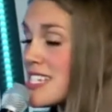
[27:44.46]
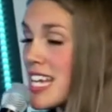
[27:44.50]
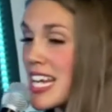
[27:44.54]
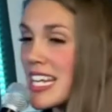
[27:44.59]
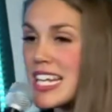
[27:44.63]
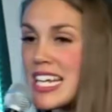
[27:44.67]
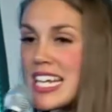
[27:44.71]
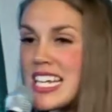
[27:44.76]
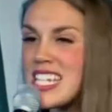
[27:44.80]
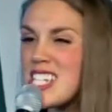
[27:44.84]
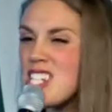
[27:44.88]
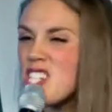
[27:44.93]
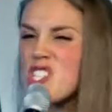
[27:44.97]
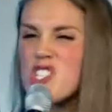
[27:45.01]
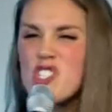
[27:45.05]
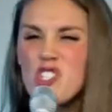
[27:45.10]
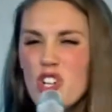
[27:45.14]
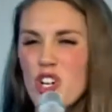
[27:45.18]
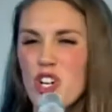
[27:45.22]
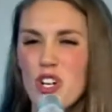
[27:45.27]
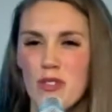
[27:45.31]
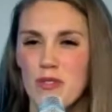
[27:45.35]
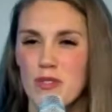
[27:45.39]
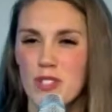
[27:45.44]
and he
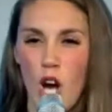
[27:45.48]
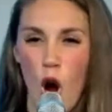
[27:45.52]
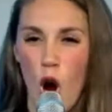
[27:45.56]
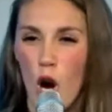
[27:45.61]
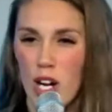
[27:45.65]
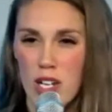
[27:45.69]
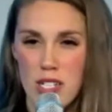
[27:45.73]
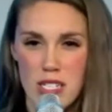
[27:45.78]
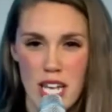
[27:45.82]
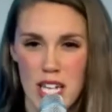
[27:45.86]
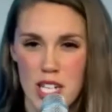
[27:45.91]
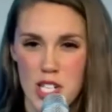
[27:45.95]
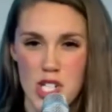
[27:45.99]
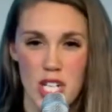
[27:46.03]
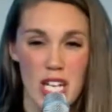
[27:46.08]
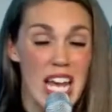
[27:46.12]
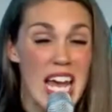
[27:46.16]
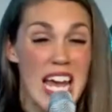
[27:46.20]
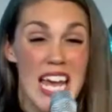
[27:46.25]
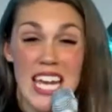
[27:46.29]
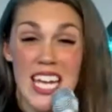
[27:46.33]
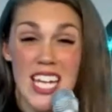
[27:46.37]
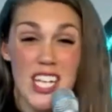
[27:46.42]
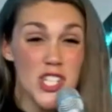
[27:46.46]
deserved our attention.
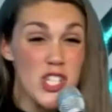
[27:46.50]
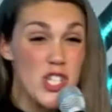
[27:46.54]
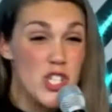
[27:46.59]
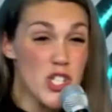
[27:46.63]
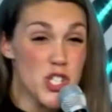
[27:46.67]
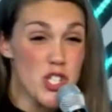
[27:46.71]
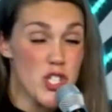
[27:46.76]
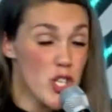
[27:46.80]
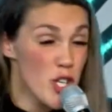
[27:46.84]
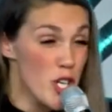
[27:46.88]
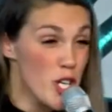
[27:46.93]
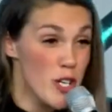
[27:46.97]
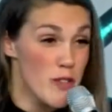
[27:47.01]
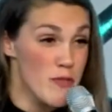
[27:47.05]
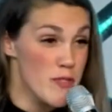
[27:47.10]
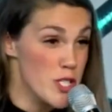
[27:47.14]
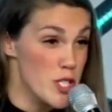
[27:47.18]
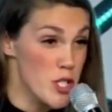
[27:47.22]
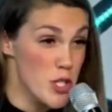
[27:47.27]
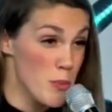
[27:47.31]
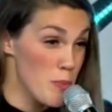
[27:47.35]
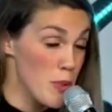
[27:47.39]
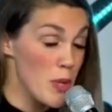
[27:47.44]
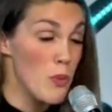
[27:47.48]
He deserved
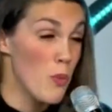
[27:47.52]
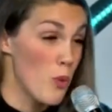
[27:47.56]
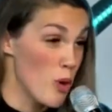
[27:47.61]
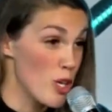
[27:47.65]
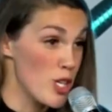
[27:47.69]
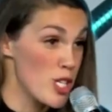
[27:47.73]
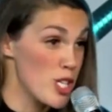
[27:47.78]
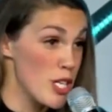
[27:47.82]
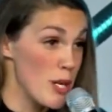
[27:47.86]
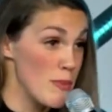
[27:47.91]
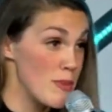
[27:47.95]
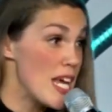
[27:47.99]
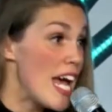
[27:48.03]
to be worshiped.